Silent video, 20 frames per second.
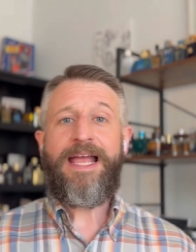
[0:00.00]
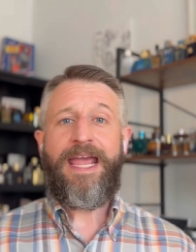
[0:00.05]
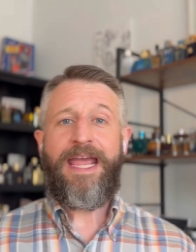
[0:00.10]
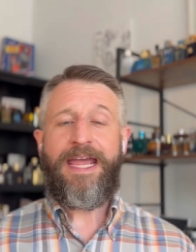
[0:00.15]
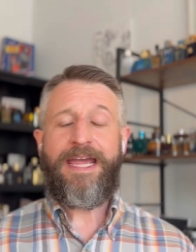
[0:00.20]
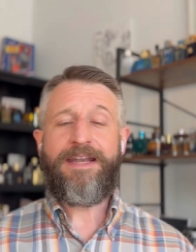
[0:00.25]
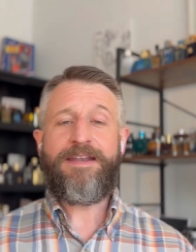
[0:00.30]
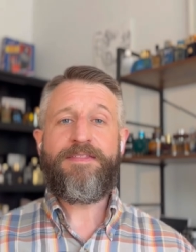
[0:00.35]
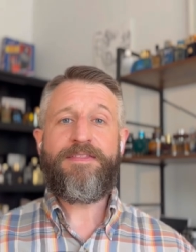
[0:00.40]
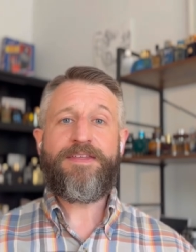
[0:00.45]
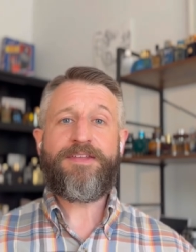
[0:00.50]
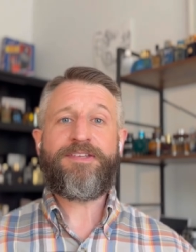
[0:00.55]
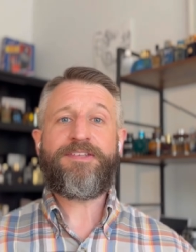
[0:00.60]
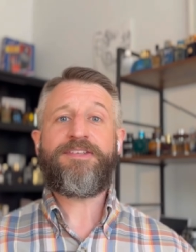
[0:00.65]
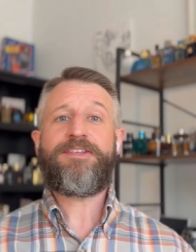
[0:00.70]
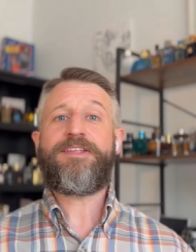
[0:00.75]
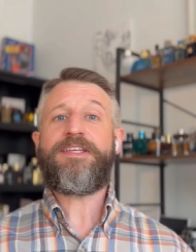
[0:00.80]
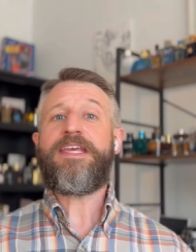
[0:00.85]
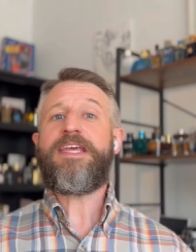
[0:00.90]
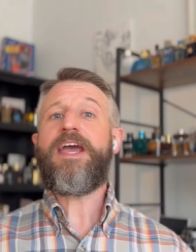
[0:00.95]
and the
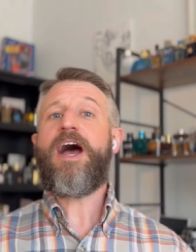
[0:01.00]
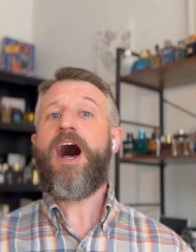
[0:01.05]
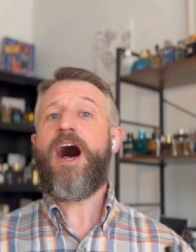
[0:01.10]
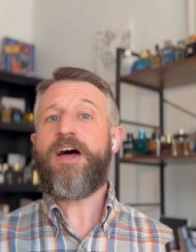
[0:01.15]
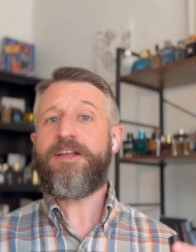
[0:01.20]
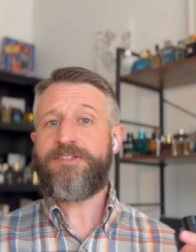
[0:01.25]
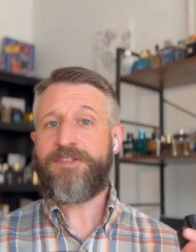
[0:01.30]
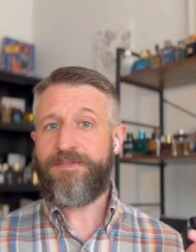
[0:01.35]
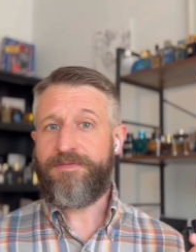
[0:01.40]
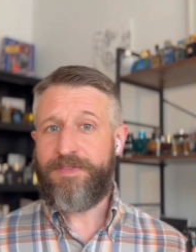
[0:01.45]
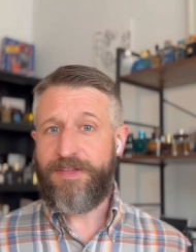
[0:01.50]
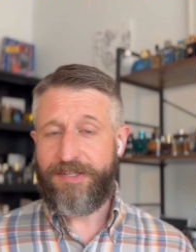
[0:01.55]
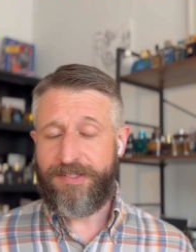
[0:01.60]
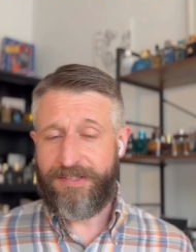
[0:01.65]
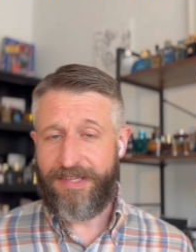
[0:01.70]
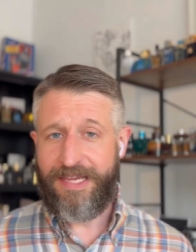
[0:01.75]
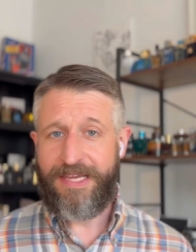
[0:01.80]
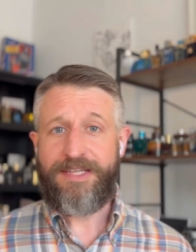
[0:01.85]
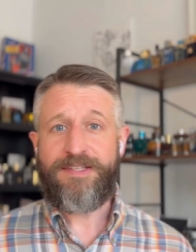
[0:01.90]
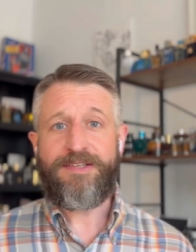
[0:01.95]
sillage of
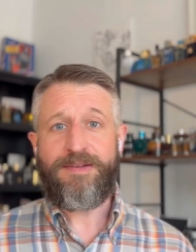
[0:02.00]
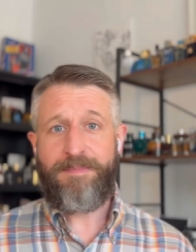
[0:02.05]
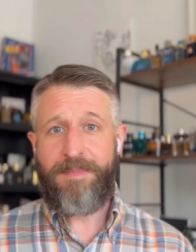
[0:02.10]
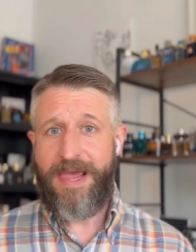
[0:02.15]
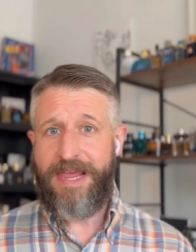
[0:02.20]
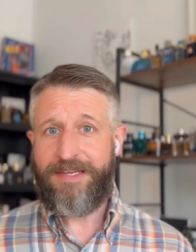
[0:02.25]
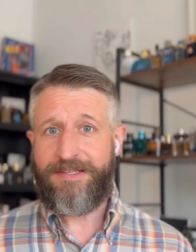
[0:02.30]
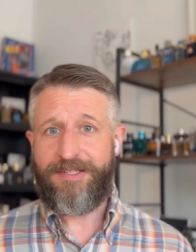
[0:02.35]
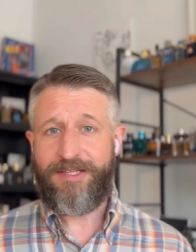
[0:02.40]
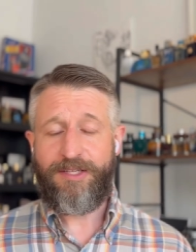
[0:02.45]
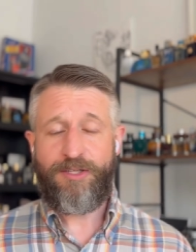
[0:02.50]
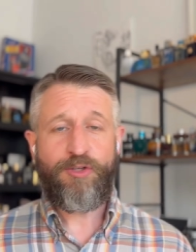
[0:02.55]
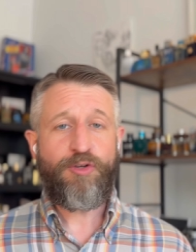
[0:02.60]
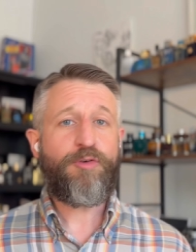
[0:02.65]
this thing is amazing.